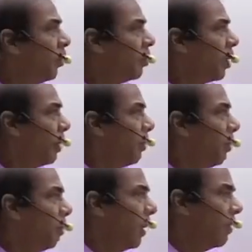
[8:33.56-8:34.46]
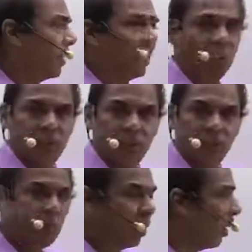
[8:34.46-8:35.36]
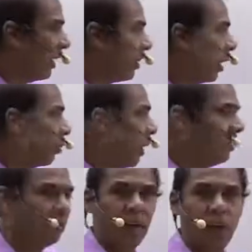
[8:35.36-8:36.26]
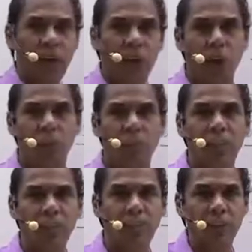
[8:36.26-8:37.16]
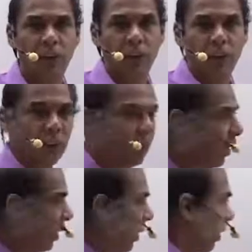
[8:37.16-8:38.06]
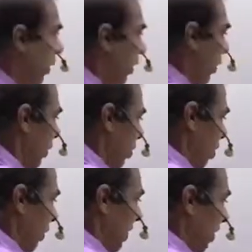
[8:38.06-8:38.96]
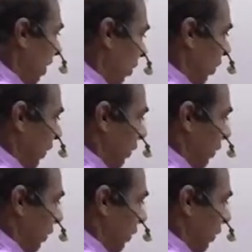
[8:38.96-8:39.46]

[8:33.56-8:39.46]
Future perfect tense. Will by shall plus have plus V3. Situation 1.